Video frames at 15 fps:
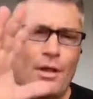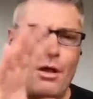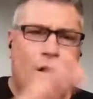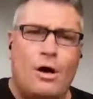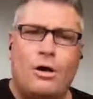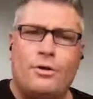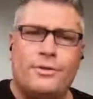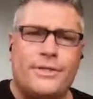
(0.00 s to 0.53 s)

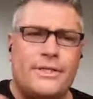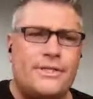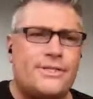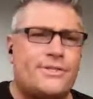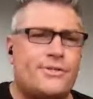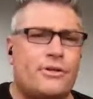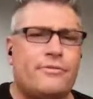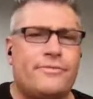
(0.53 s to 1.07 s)
all
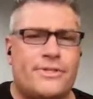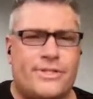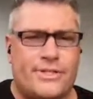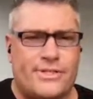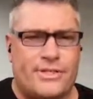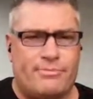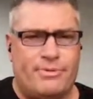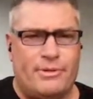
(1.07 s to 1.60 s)
these
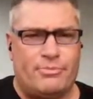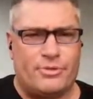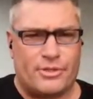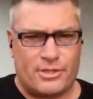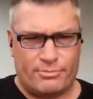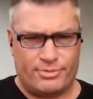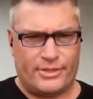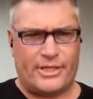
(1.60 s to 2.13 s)
services that people are
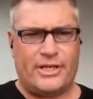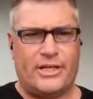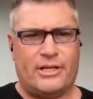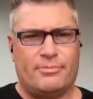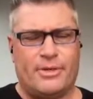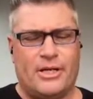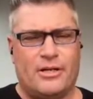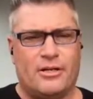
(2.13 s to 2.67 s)
complaining
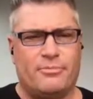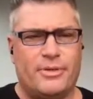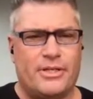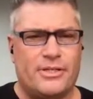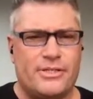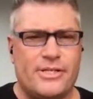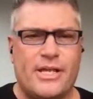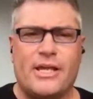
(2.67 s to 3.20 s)
about are
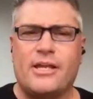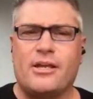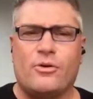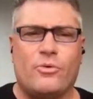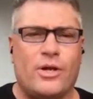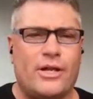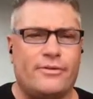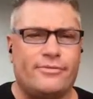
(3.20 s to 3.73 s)
being taken
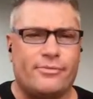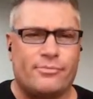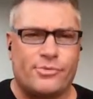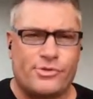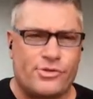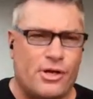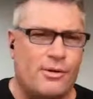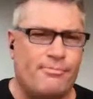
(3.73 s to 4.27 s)
away from
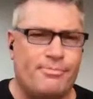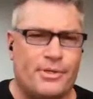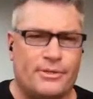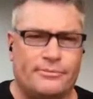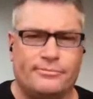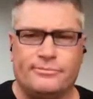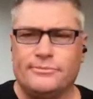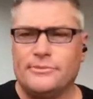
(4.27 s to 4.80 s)
Trump
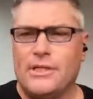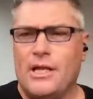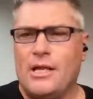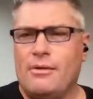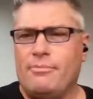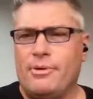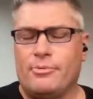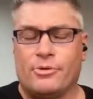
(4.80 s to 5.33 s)
and
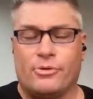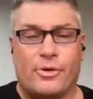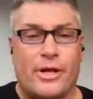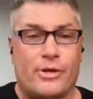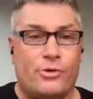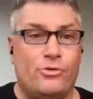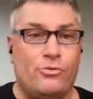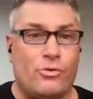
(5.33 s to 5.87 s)
people
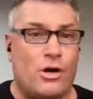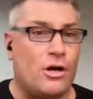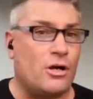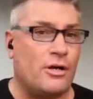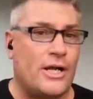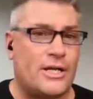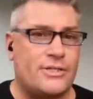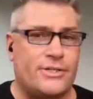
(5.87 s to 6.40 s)
who
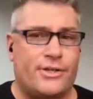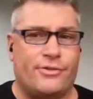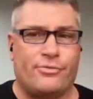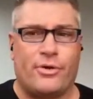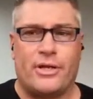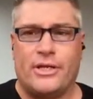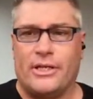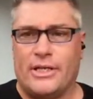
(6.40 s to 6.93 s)
are actually
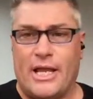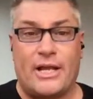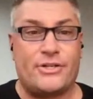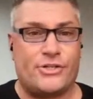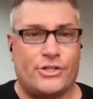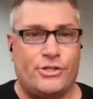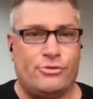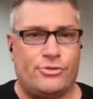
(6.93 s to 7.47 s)
threatening
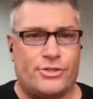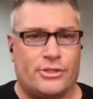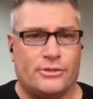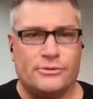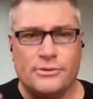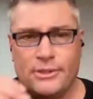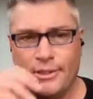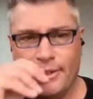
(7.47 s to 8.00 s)

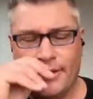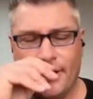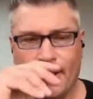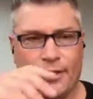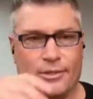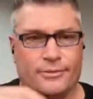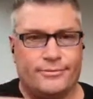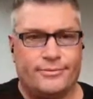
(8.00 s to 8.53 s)
execution
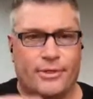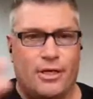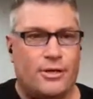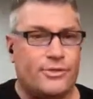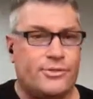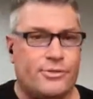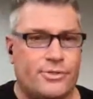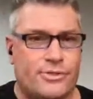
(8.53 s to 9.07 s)
of
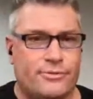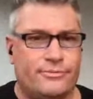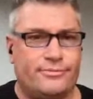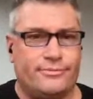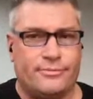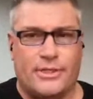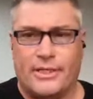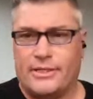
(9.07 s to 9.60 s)
all sorts of
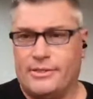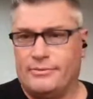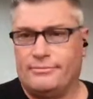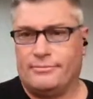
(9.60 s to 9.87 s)
like